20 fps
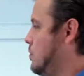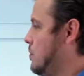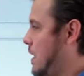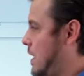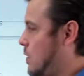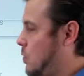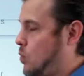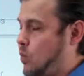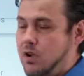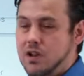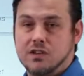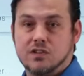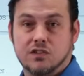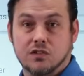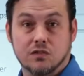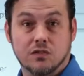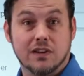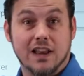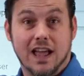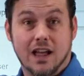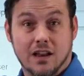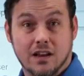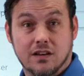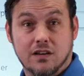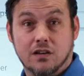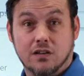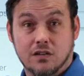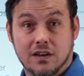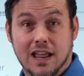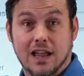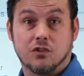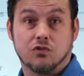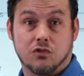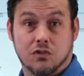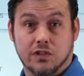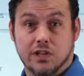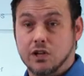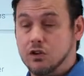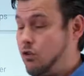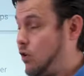might want to
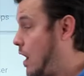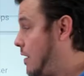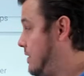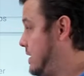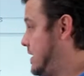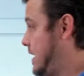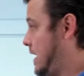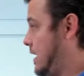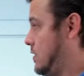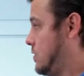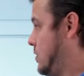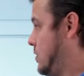naturally gravitate